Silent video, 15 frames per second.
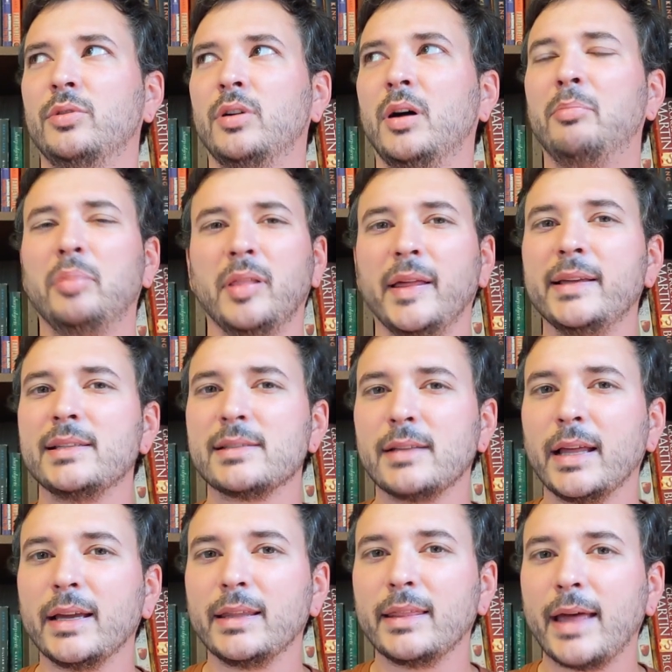a place
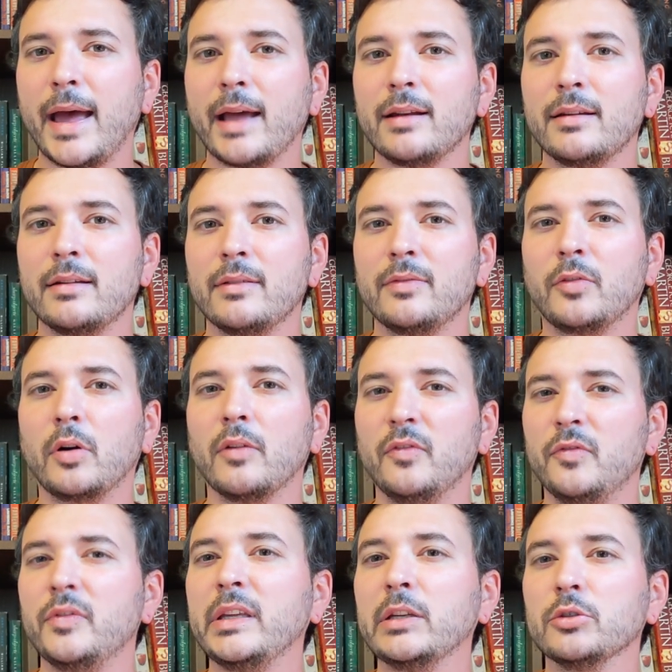like that for a
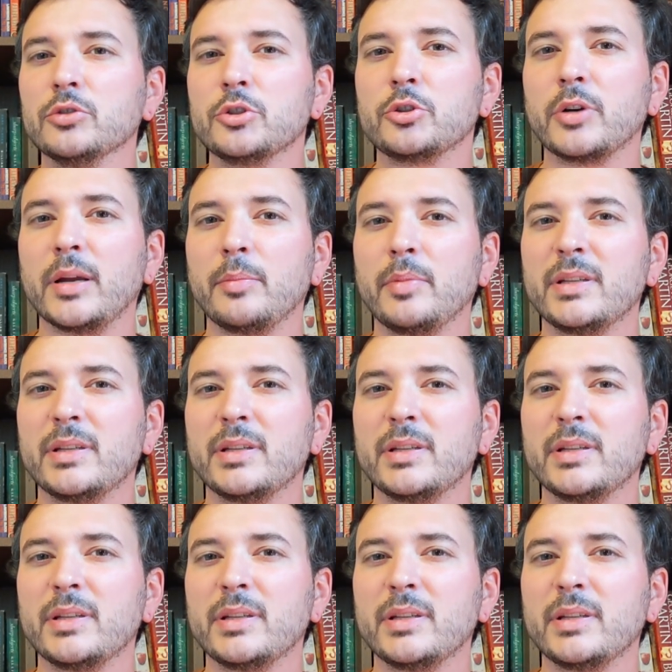field trip.